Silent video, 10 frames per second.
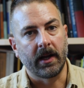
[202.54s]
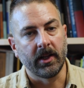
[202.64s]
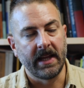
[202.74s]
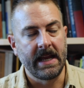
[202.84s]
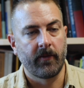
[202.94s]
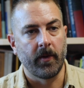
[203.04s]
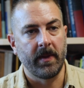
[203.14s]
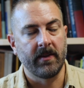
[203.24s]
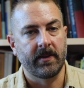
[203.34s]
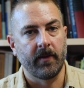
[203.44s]
gleaned from
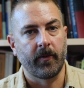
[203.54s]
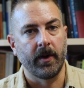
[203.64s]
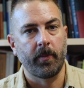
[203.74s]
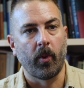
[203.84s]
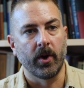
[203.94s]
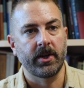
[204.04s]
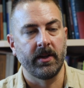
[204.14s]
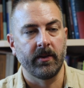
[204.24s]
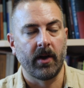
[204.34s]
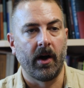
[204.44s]
these different
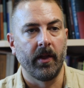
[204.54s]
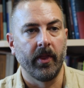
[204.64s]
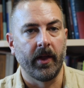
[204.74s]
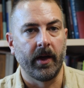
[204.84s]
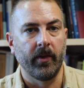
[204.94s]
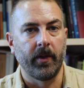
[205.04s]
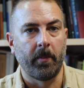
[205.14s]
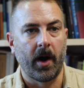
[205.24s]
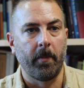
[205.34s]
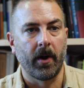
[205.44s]
portions on the
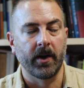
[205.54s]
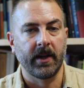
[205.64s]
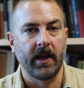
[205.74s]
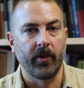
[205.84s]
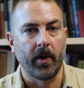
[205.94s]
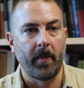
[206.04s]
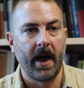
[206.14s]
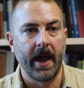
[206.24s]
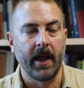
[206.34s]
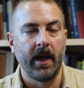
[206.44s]
Mahabharata and the
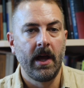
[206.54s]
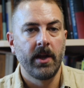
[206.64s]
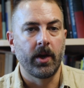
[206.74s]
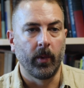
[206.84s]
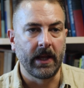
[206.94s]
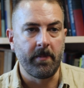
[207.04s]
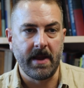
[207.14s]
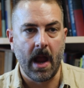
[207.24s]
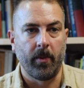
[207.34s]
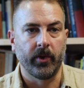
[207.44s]
Ramayana to really
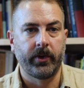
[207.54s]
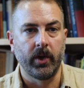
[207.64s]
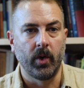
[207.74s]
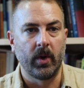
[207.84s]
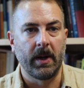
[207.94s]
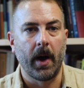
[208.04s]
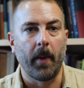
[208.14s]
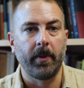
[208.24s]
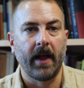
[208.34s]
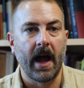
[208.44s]
be able to
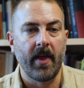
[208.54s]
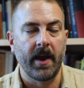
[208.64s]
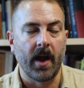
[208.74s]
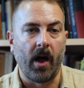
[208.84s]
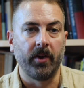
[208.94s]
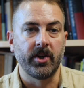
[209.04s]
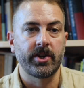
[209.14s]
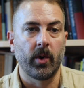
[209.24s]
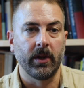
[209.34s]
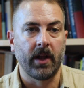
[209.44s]
apply that knowledge and
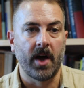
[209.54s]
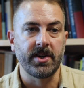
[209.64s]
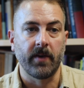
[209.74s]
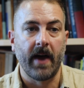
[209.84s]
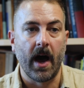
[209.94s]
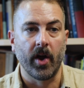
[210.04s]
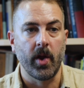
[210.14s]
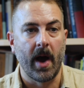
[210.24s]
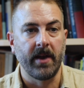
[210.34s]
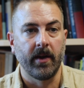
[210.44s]
show a logic of how
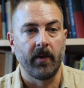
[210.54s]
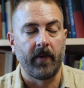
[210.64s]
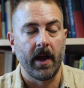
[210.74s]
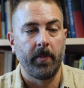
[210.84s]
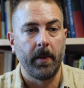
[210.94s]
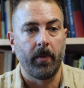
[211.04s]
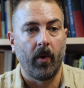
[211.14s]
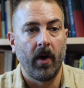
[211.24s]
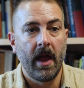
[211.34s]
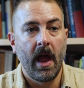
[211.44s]
you identified
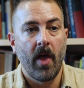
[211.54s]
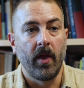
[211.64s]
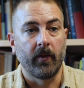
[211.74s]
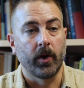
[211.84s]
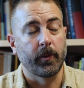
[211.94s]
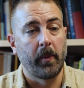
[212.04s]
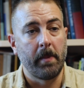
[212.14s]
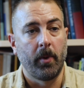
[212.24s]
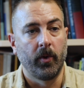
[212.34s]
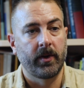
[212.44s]
people. Then of course when we
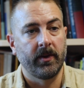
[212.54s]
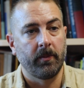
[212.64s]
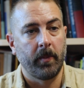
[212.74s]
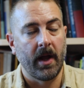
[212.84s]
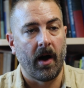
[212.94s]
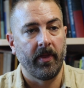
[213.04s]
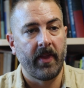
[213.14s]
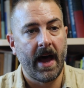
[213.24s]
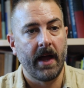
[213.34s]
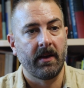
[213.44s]
move to beyond
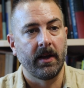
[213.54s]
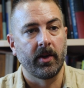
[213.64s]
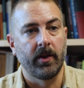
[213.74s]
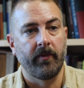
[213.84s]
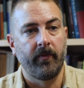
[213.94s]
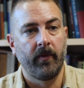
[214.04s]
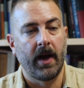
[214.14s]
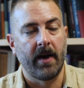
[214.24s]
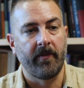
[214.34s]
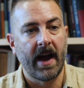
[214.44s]
that into the
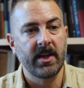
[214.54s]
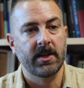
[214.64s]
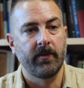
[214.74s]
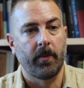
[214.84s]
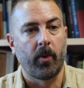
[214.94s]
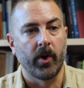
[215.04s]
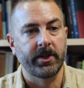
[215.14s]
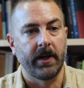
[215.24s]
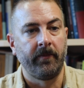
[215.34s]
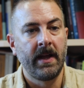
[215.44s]
Vaishnava
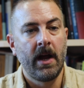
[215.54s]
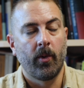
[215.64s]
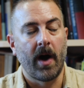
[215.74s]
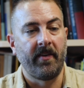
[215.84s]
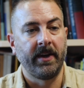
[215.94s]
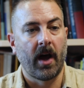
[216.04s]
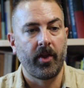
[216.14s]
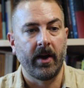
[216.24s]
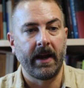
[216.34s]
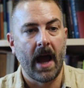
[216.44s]
portion, we'll have
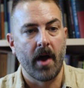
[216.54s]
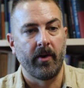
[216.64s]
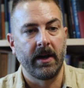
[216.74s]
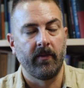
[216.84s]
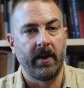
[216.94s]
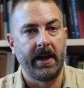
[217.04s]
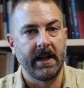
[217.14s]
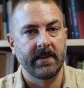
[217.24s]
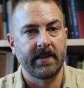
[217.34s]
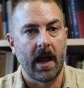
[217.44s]
another Encountering
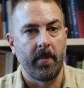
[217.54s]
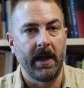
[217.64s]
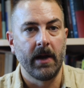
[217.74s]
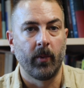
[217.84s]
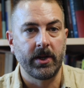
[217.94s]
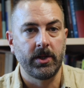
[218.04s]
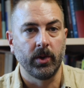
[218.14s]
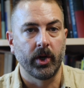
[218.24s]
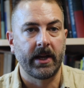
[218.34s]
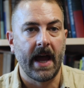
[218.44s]
Divinity assignment in which you
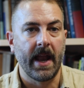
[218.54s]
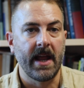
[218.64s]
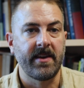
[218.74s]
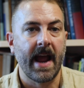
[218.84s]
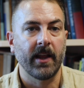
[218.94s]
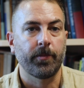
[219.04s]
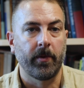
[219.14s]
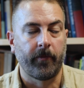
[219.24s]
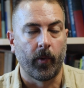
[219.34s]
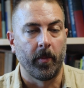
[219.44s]
look at a dance
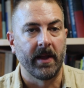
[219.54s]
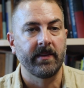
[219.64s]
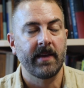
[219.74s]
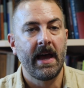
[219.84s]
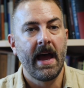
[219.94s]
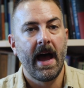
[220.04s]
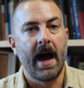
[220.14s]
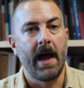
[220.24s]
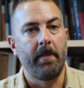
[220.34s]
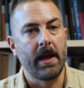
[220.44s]
performance
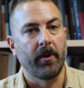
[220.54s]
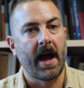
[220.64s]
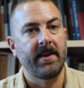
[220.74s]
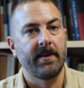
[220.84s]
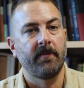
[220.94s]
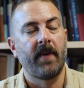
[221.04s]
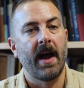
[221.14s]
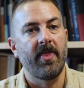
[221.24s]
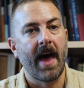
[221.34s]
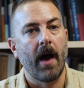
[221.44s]
and be able to
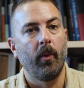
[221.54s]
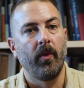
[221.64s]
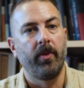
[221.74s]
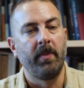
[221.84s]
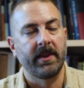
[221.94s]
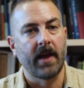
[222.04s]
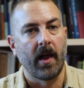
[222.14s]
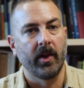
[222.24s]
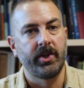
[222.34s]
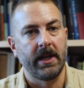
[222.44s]
identify that with
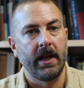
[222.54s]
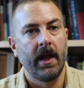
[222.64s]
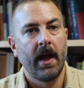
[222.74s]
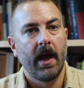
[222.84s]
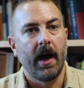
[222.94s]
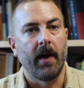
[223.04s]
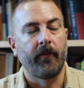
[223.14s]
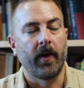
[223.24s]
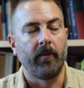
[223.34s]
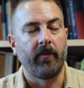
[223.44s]
mythology
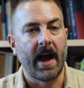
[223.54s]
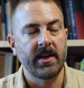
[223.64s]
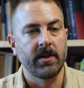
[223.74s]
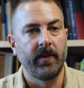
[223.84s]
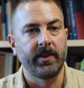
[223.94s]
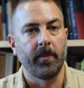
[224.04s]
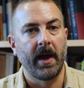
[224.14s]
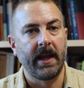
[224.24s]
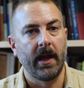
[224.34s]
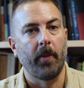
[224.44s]
from Vaishnavism,
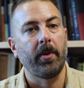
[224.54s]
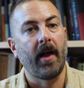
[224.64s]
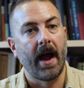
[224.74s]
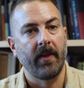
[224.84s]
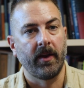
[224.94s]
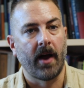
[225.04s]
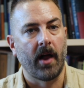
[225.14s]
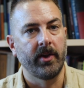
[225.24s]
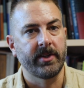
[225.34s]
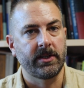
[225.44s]
again applying the
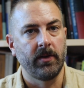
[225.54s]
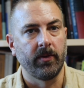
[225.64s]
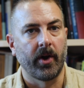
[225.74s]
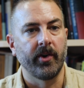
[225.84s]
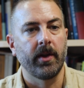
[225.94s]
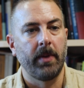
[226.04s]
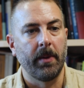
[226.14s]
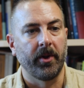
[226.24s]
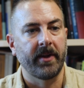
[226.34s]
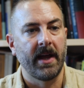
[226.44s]
knowledge that you've learned to be
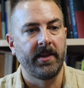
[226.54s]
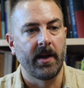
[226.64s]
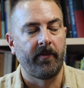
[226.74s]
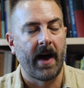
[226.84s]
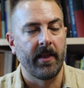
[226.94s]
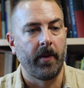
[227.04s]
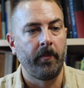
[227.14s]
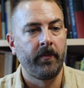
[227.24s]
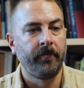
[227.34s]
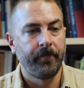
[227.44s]
able to identify them.